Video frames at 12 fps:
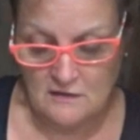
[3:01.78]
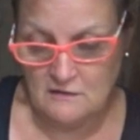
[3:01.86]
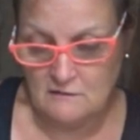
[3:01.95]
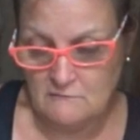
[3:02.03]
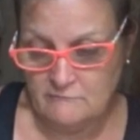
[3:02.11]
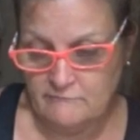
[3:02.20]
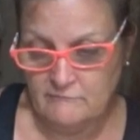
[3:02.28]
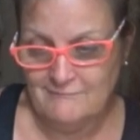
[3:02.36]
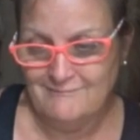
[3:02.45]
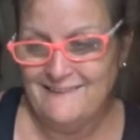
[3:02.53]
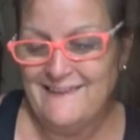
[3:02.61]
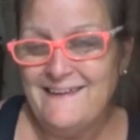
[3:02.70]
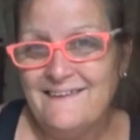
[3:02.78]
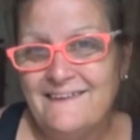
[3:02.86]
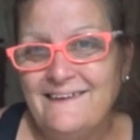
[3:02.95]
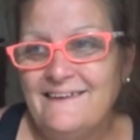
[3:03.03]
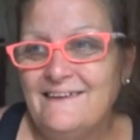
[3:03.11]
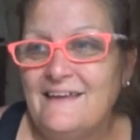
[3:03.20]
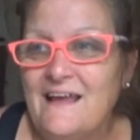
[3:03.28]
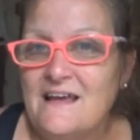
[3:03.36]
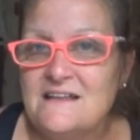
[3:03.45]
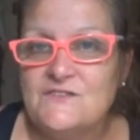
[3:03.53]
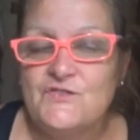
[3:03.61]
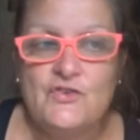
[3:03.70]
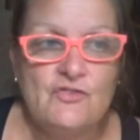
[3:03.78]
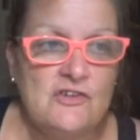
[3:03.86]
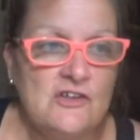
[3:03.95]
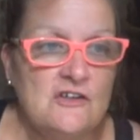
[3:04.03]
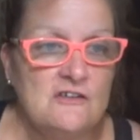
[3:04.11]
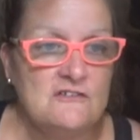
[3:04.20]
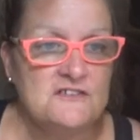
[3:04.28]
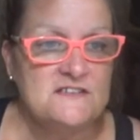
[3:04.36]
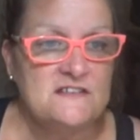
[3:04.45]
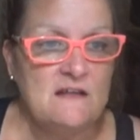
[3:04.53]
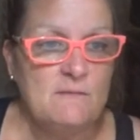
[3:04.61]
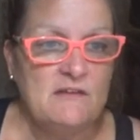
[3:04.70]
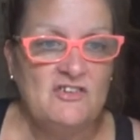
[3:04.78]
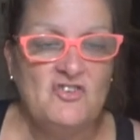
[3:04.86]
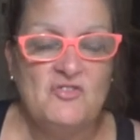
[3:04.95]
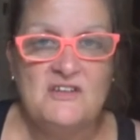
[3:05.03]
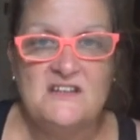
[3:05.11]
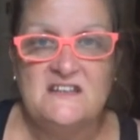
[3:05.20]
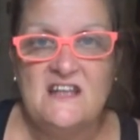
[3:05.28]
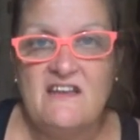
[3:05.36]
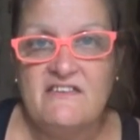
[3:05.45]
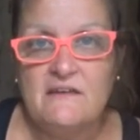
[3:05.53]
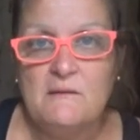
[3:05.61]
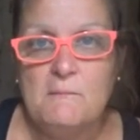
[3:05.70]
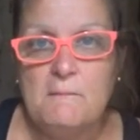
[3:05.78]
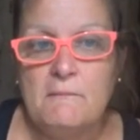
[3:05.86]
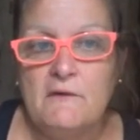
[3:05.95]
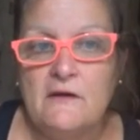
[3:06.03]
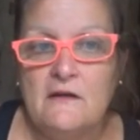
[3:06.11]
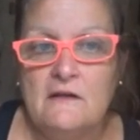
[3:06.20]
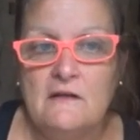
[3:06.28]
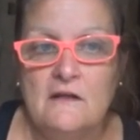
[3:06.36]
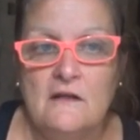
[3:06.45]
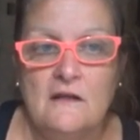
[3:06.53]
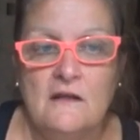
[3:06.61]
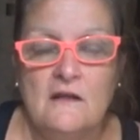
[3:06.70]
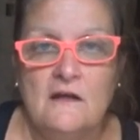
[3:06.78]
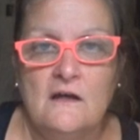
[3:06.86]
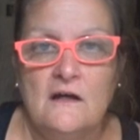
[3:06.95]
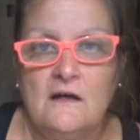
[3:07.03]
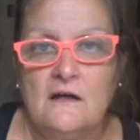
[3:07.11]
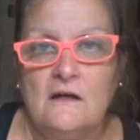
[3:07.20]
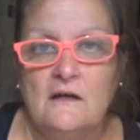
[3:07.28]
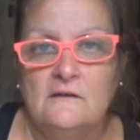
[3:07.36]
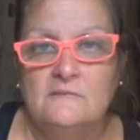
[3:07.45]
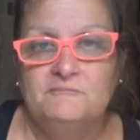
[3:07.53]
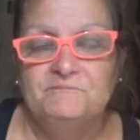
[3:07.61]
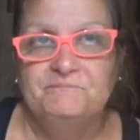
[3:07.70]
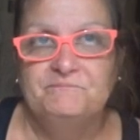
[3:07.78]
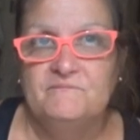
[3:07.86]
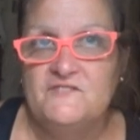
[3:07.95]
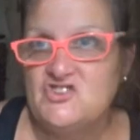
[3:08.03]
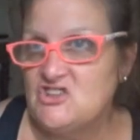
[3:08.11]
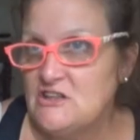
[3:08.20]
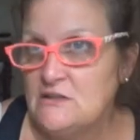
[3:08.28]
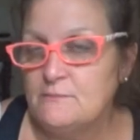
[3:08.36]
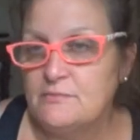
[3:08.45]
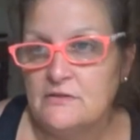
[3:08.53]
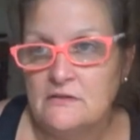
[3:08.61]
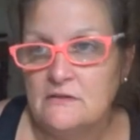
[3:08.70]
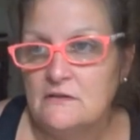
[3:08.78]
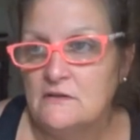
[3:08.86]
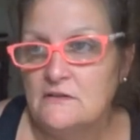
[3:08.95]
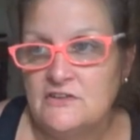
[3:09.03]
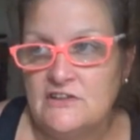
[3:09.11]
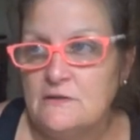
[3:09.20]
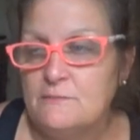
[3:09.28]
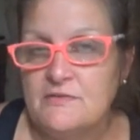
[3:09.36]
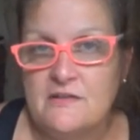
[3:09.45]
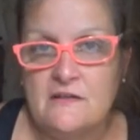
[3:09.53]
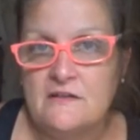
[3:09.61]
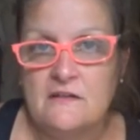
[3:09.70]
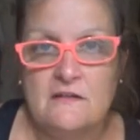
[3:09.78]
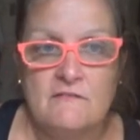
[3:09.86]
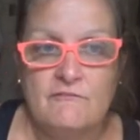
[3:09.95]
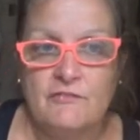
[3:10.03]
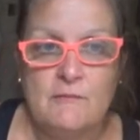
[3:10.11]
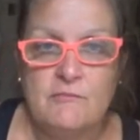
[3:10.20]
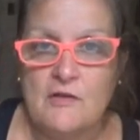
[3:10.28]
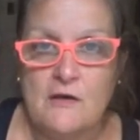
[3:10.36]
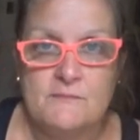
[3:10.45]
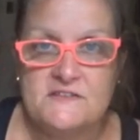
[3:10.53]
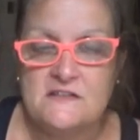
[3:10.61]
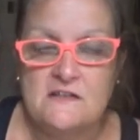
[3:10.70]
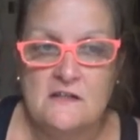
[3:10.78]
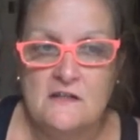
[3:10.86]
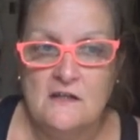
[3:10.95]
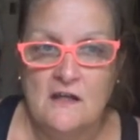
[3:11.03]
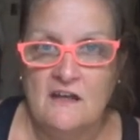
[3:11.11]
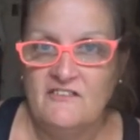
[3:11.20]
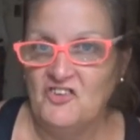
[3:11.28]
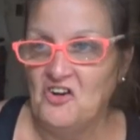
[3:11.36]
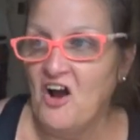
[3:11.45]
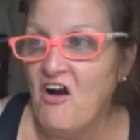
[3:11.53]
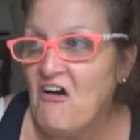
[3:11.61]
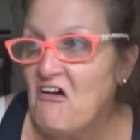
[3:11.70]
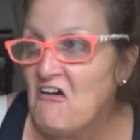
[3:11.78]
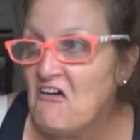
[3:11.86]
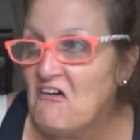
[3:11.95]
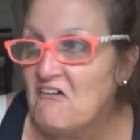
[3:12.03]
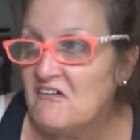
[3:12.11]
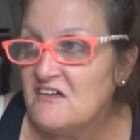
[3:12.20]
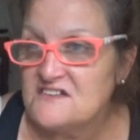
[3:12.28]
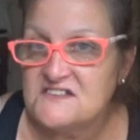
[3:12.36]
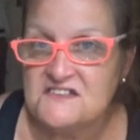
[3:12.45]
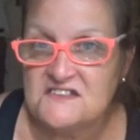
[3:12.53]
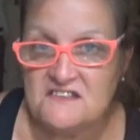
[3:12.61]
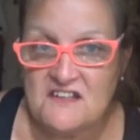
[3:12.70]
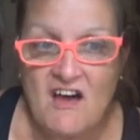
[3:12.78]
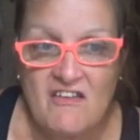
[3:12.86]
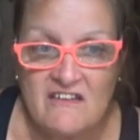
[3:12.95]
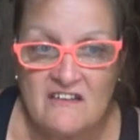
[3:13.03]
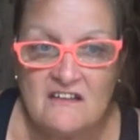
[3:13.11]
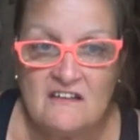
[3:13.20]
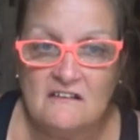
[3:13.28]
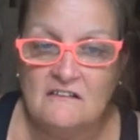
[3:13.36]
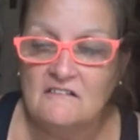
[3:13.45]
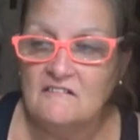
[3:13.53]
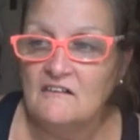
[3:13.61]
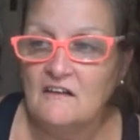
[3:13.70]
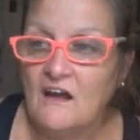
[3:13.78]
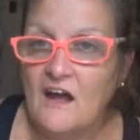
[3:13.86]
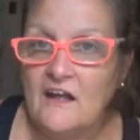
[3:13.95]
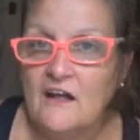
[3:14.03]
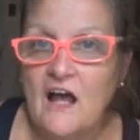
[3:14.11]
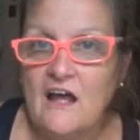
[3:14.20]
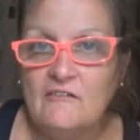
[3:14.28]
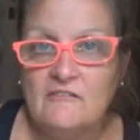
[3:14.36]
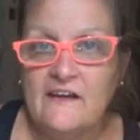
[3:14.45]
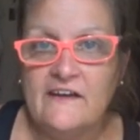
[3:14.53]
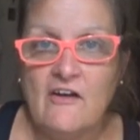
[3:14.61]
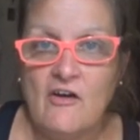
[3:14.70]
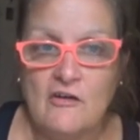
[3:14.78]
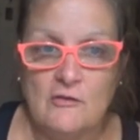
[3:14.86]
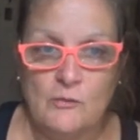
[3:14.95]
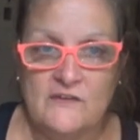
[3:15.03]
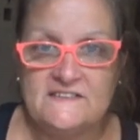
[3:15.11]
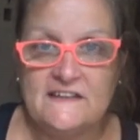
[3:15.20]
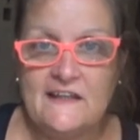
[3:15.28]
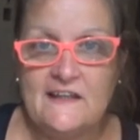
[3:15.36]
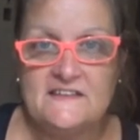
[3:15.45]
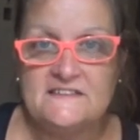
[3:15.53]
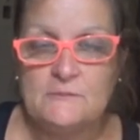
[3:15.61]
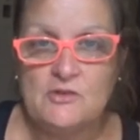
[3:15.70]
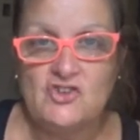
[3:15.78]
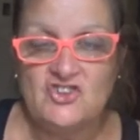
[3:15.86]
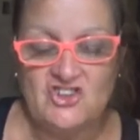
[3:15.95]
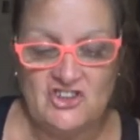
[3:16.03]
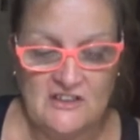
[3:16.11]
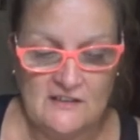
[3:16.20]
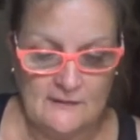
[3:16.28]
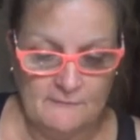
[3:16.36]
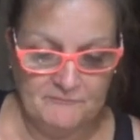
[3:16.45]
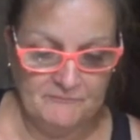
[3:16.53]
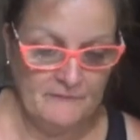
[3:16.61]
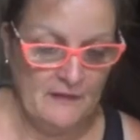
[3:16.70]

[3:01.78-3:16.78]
uh, lately, in the last few years, they've been doing nothing but um, cheap, cheap flip-flops and they're hard as solid and I, I don't like hard ones. I like some cushion in them.